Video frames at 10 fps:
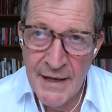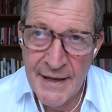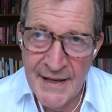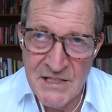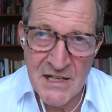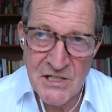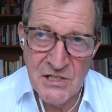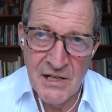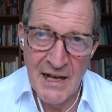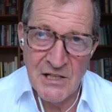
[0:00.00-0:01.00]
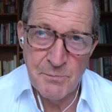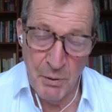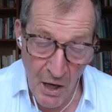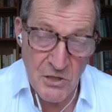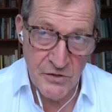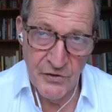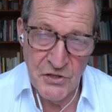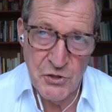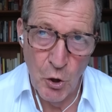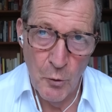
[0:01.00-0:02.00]
is as part of her
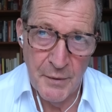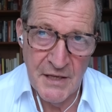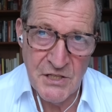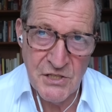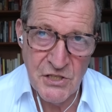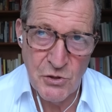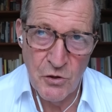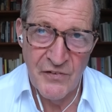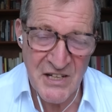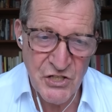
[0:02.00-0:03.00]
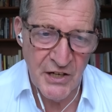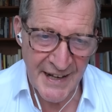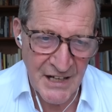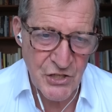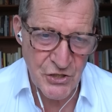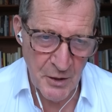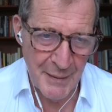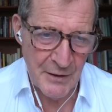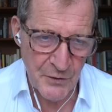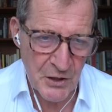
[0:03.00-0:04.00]
job is the sort of education
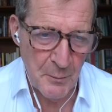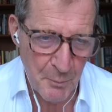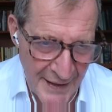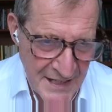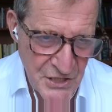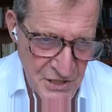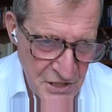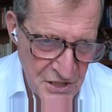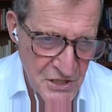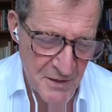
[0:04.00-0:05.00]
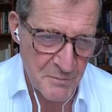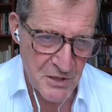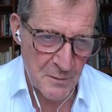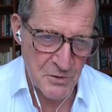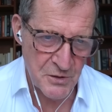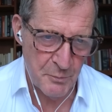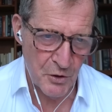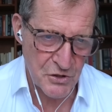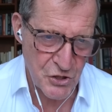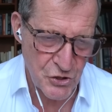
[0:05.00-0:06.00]
about the complexities that sometimes the
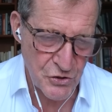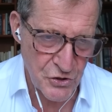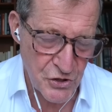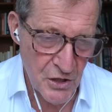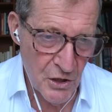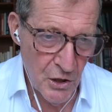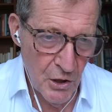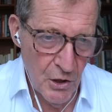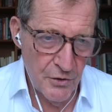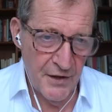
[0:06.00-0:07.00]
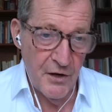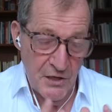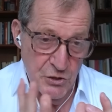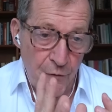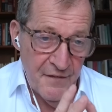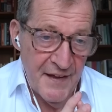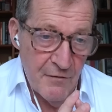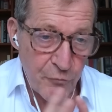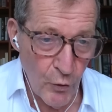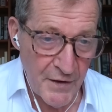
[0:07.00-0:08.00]
politicians, it's not that they
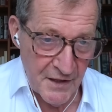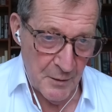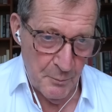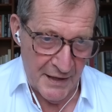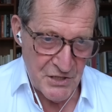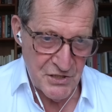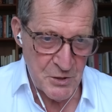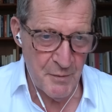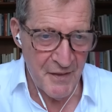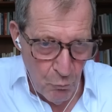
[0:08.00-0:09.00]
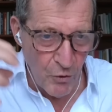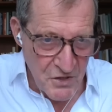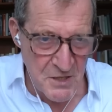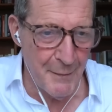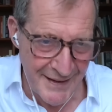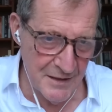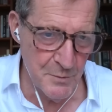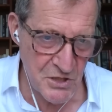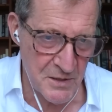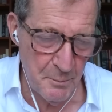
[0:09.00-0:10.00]
avoid the complexities, but they want to make them
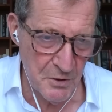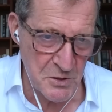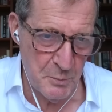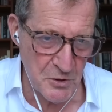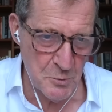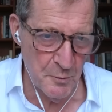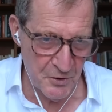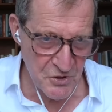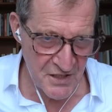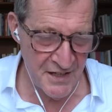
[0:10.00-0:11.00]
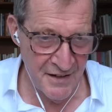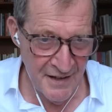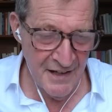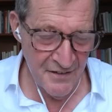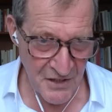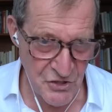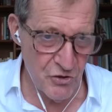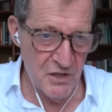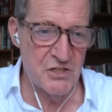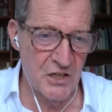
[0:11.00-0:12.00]
as simple as possible because they're
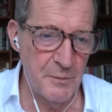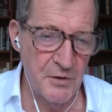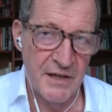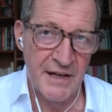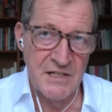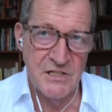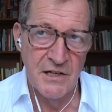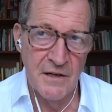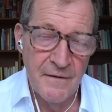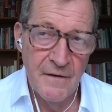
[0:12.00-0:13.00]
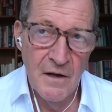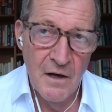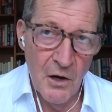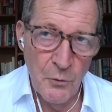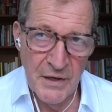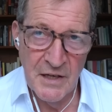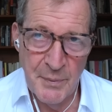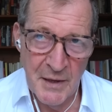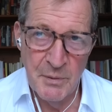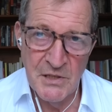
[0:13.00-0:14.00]
trying to communicate a really
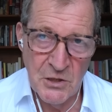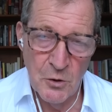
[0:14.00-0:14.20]
big political